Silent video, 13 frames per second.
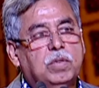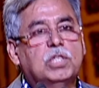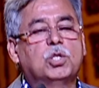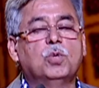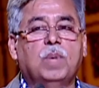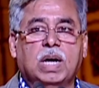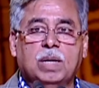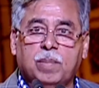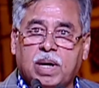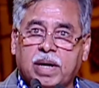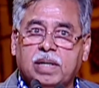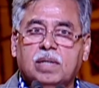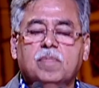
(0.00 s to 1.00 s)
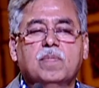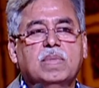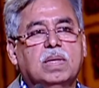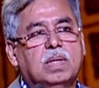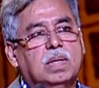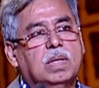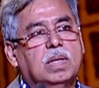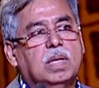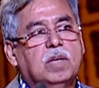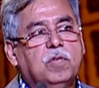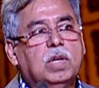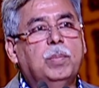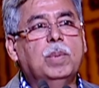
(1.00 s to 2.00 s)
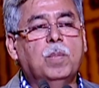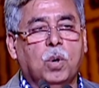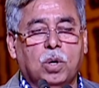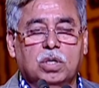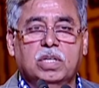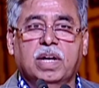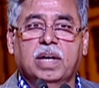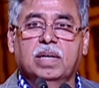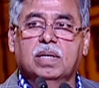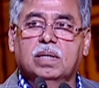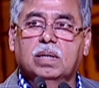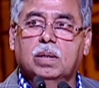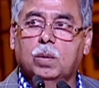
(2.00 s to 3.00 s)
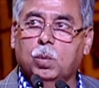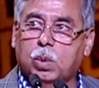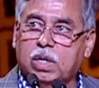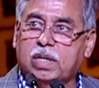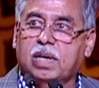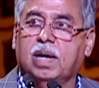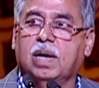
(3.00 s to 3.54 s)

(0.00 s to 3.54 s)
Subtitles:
which to my mind will be more than world